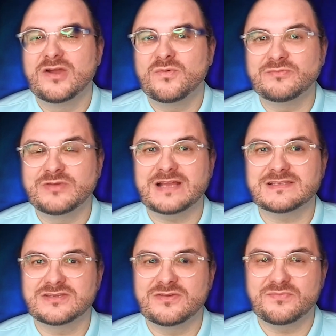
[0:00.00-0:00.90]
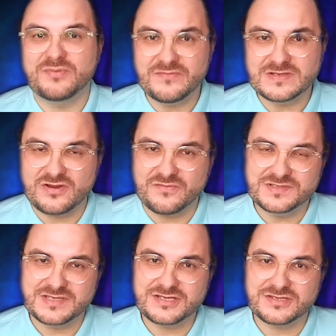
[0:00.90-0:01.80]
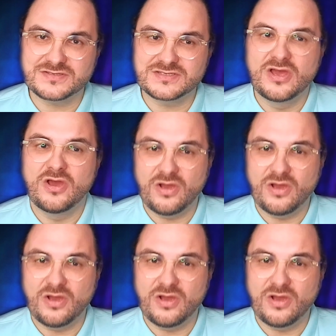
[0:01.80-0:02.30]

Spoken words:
when we had some previous conversations